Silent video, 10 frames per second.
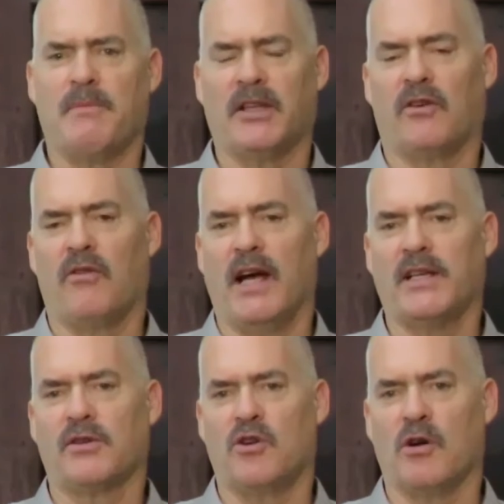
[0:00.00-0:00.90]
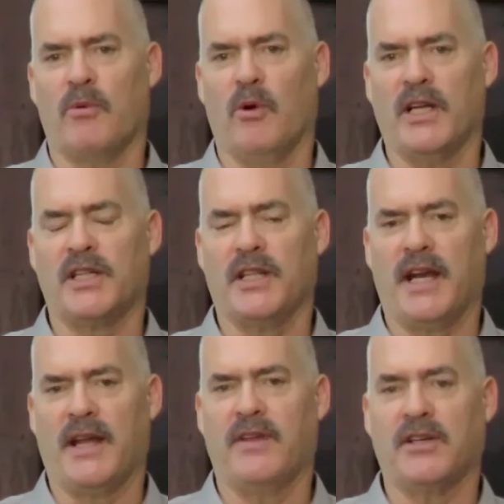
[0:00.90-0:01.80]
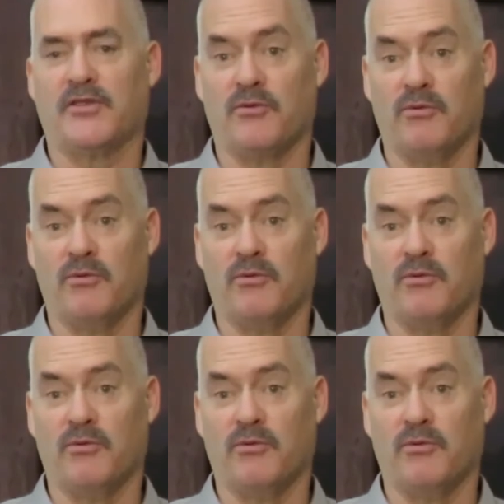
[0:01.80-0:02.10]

about the Chrysler Corporation that I think is